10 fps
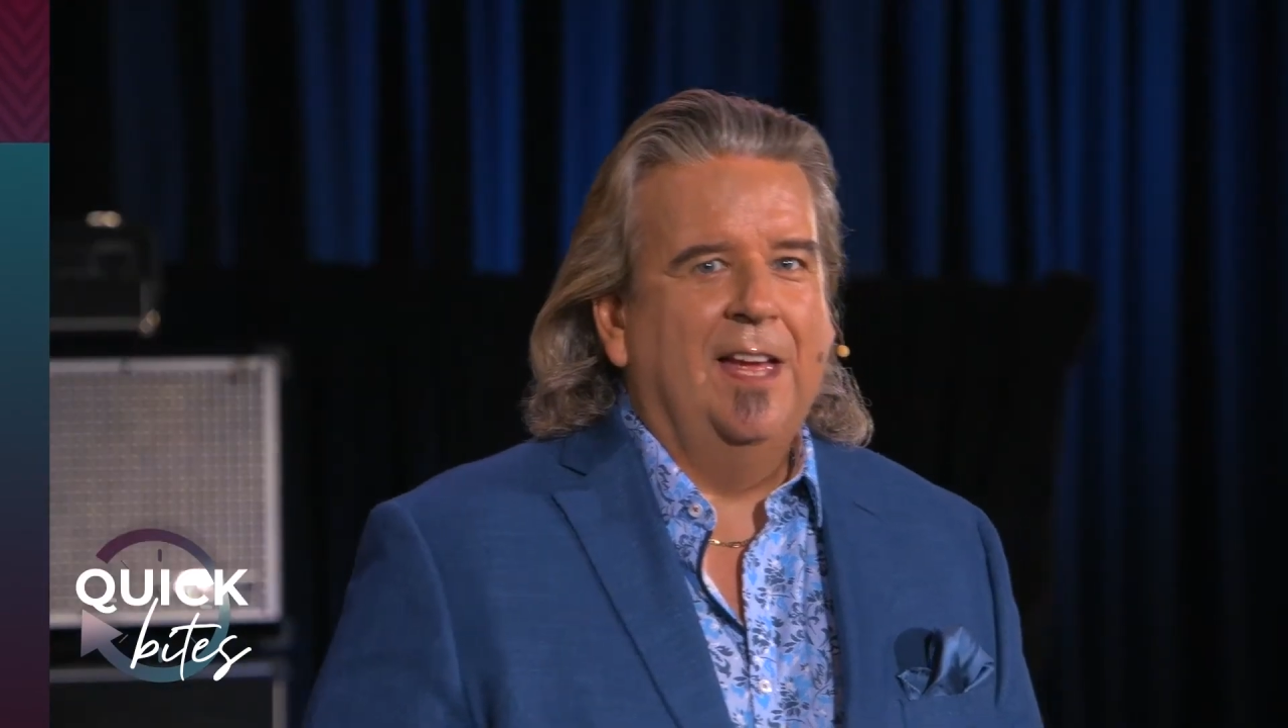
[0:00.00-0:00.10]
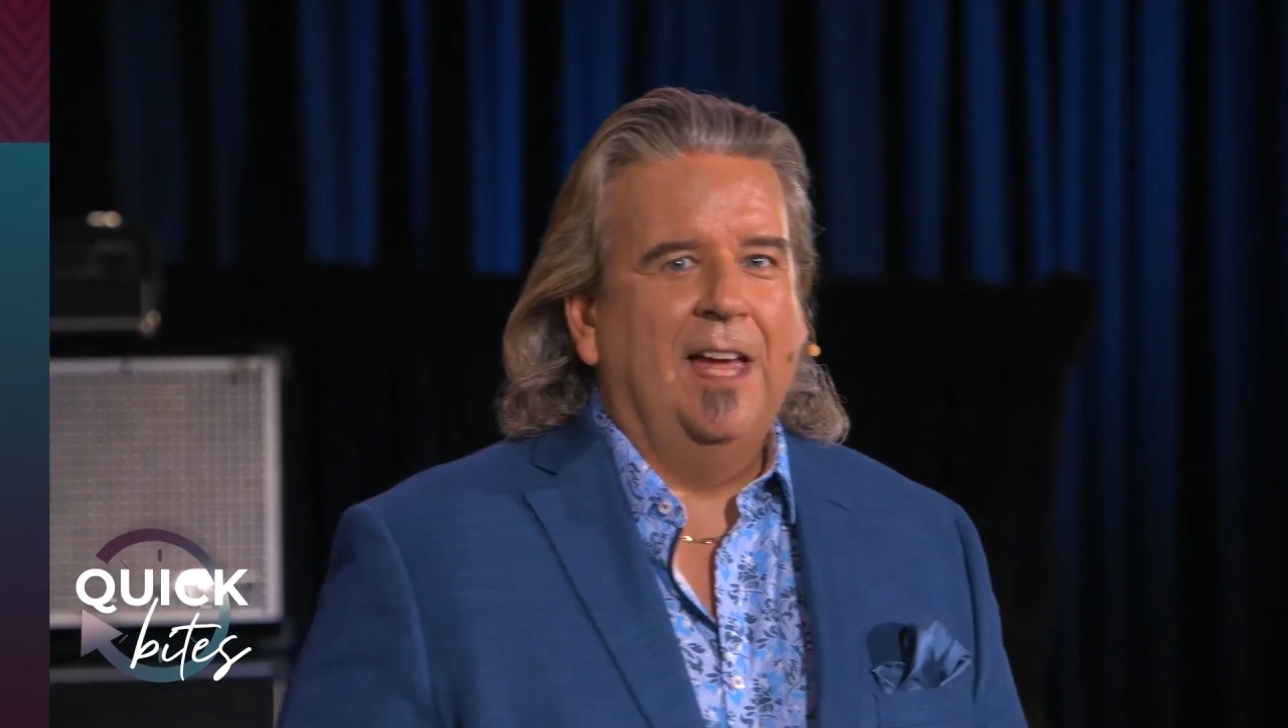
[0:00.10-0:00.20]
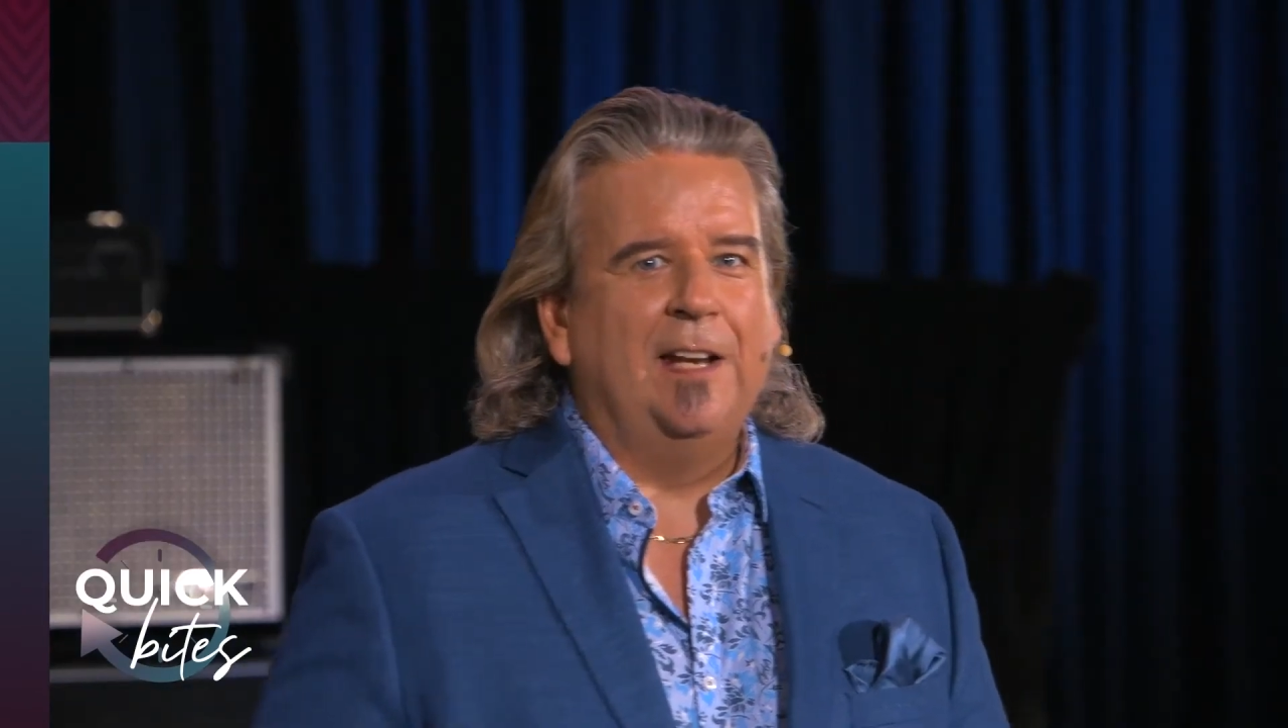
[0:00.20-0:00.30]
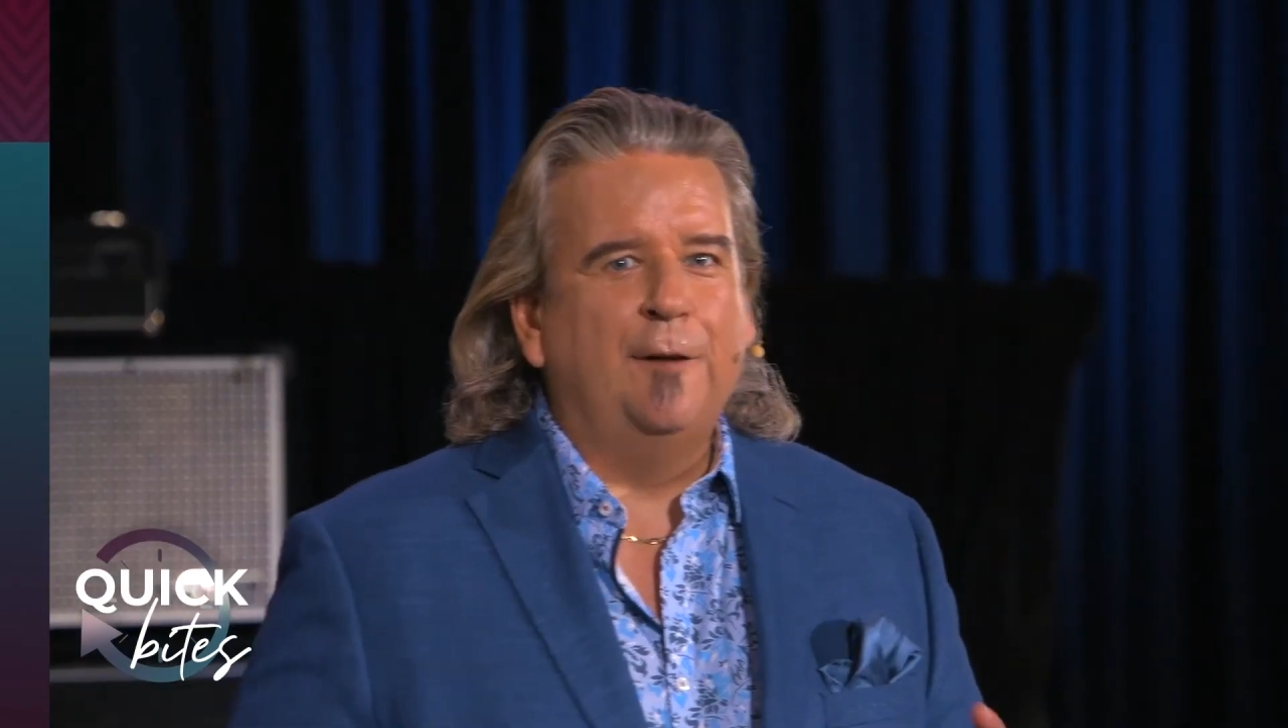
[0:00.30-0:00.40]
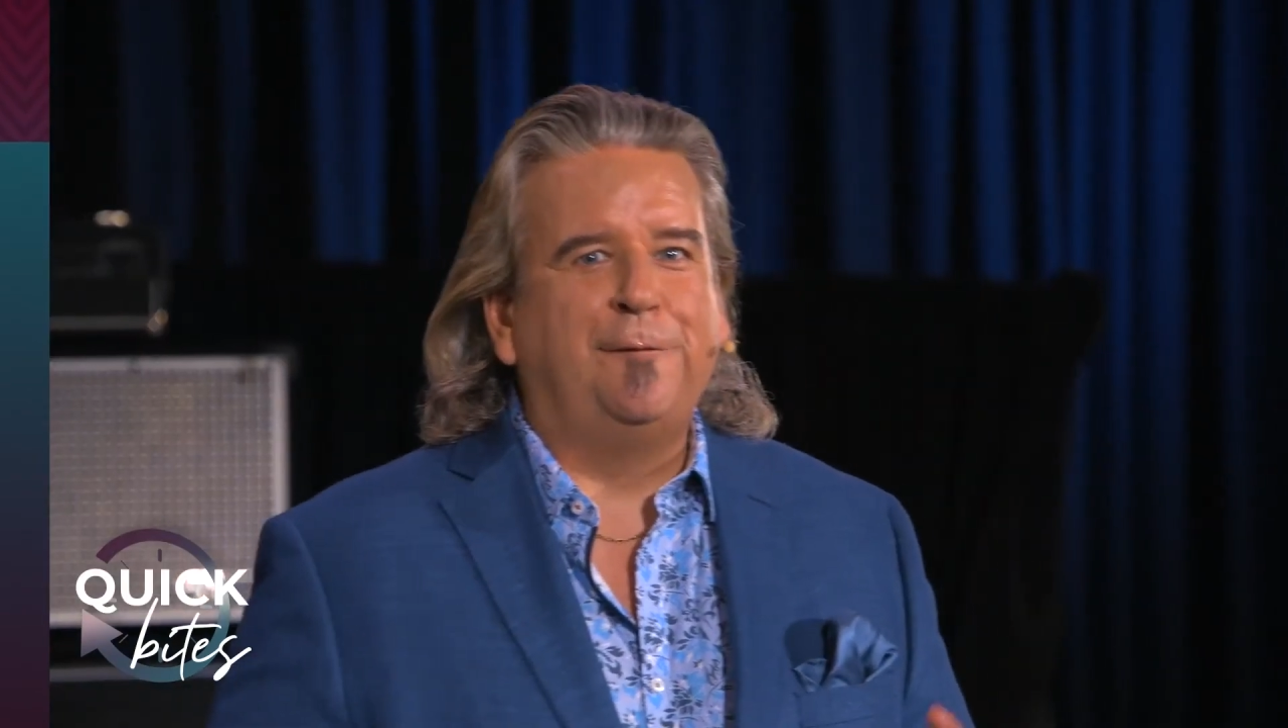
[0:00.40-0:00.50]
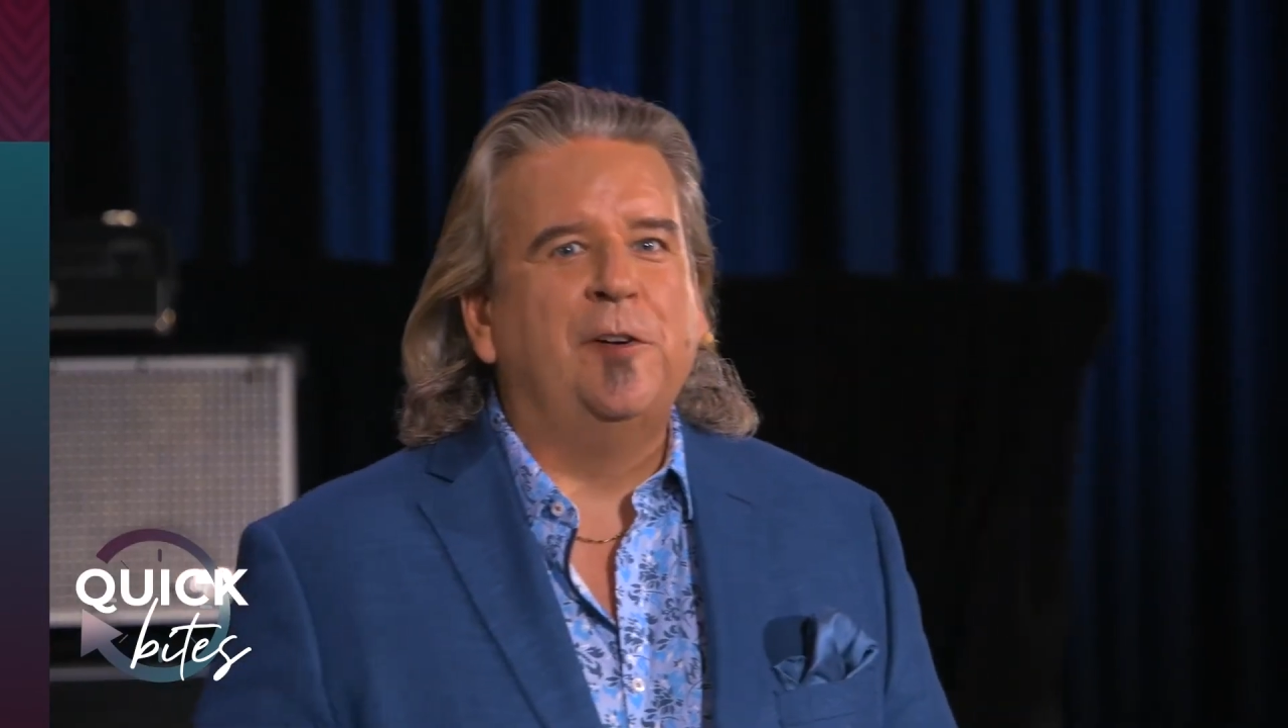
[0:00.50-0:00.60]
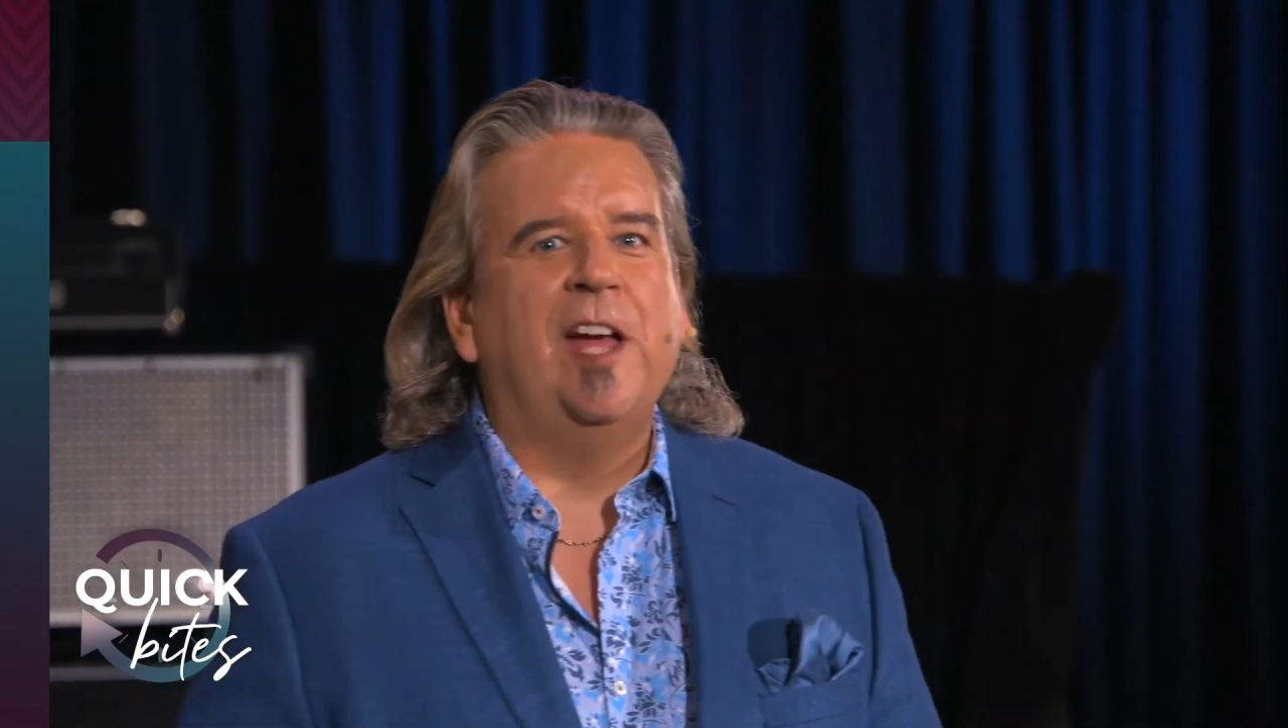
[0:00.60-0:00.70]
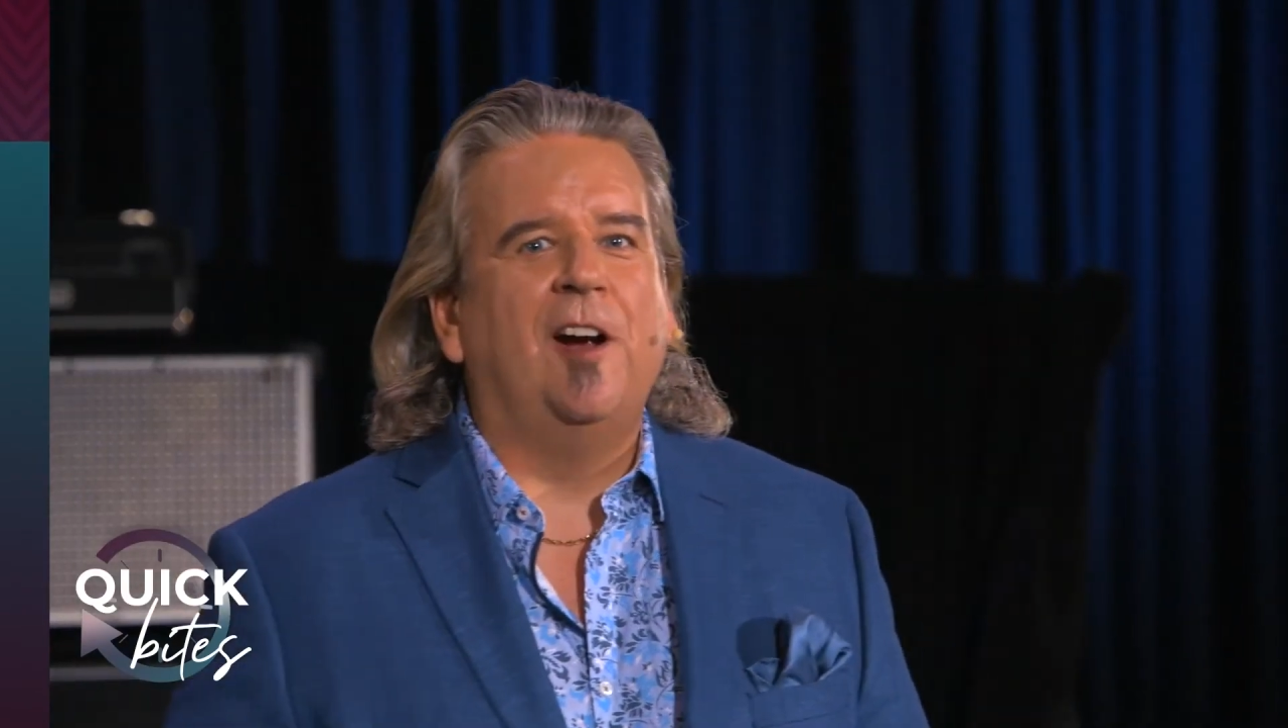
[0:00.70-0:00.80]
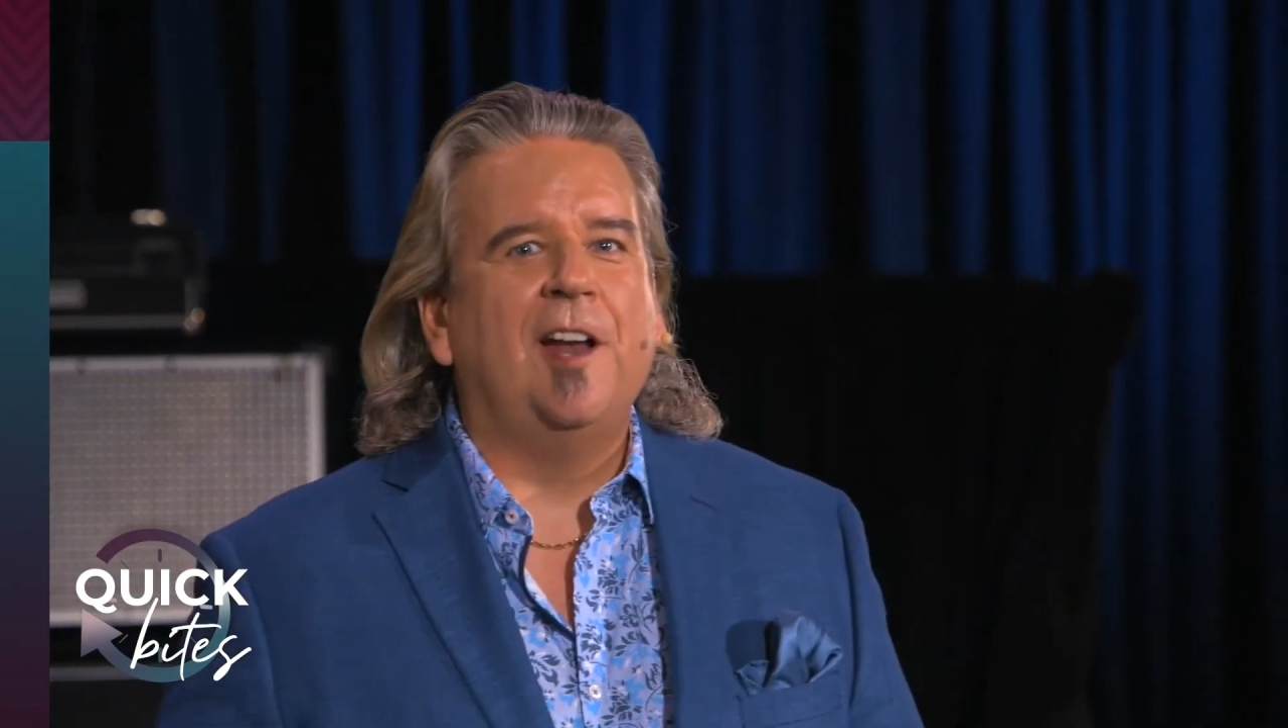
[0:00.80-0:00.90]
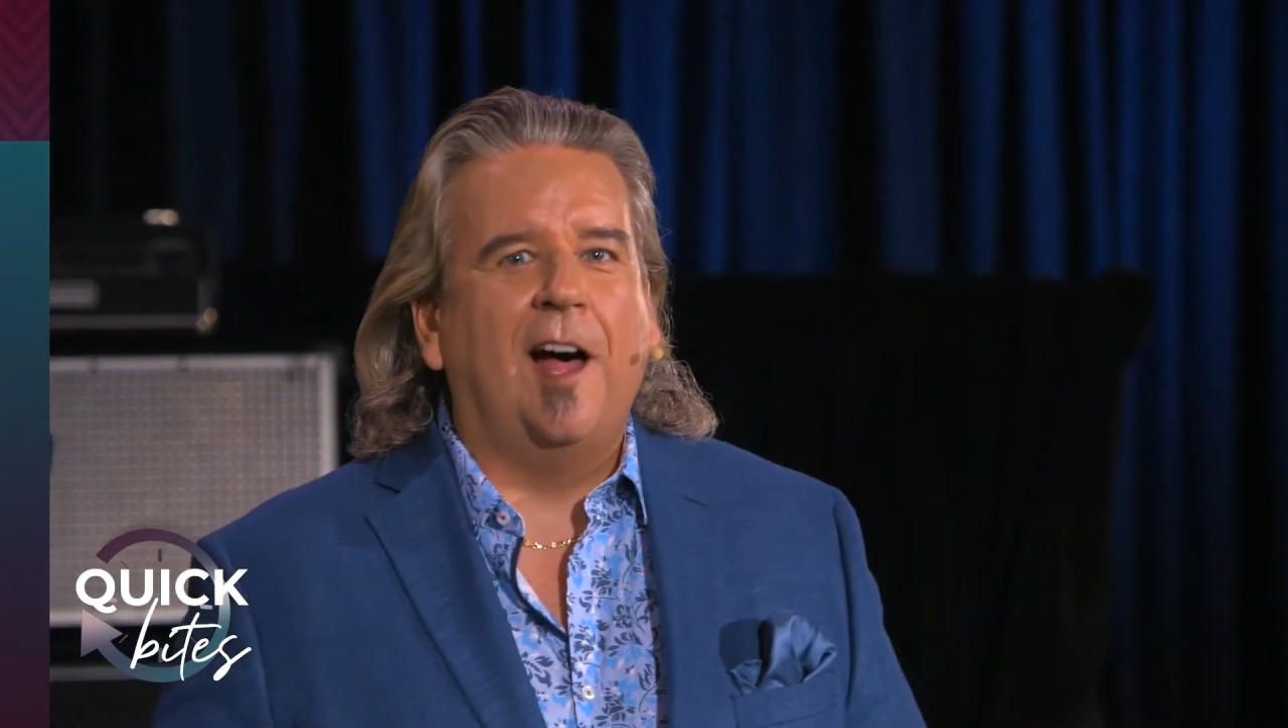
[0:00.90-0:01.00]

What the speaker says: And if we are